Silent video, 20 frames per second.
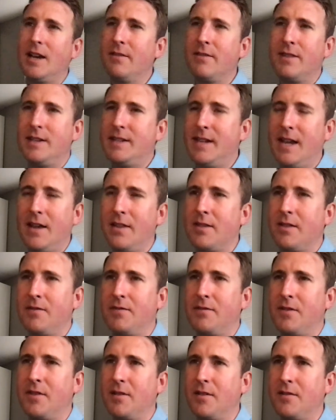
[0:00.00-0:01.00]
of the death
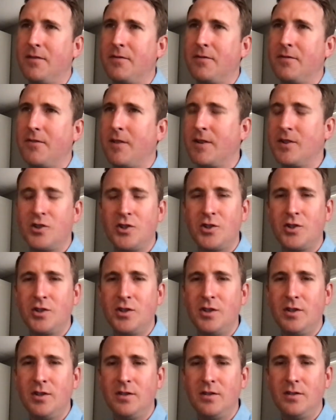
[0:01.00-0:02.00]
of the French
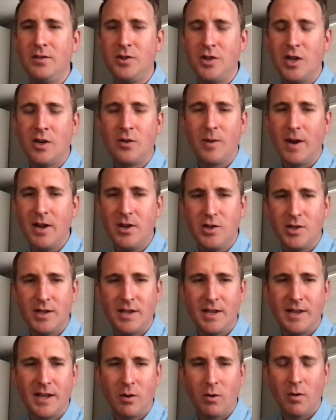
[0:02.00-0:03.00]
generation
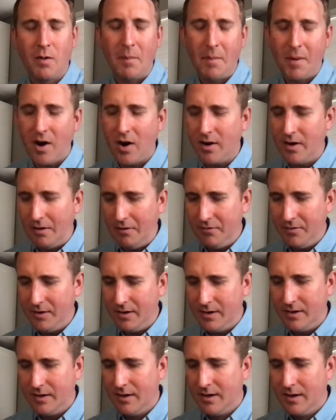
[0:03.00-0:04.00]
that they were a part of.
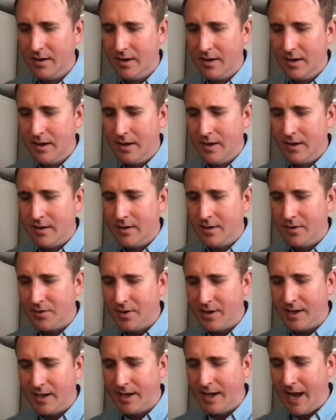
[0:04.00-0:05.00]
They're
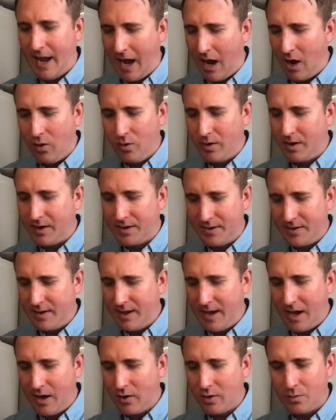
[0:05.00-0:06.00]
thinking, how
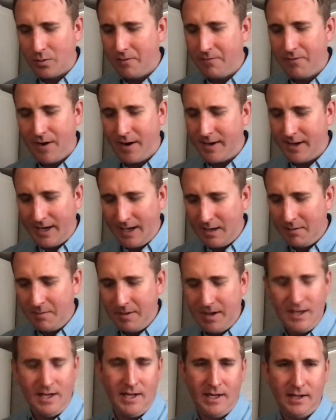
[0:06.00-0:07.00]
could we find any
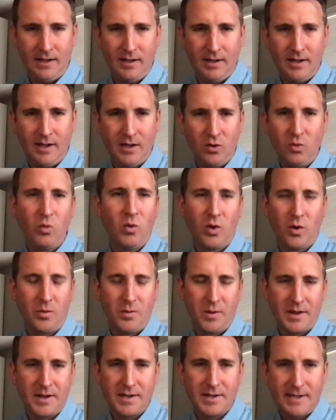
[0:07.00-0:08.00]
meaning in a world
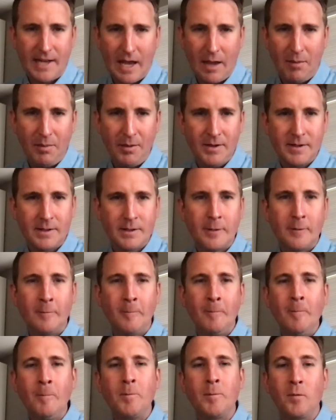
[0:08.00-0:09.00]
where this happens?
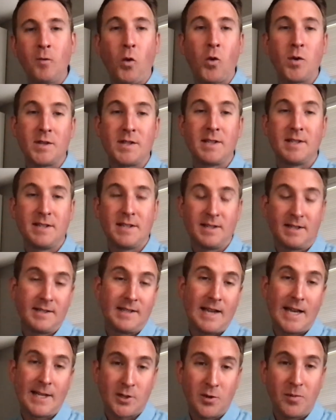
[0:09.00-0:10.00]
Of course, this is
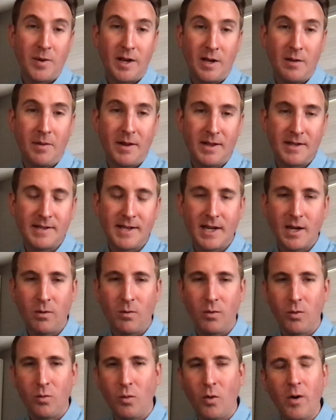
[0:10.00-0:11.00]
exacerbated by the Second
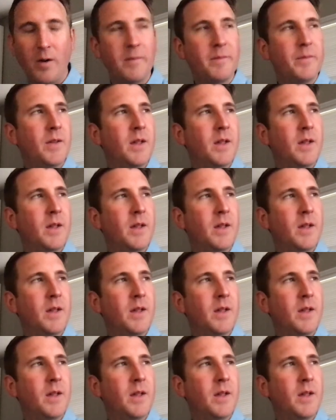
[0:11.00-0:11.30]
World War.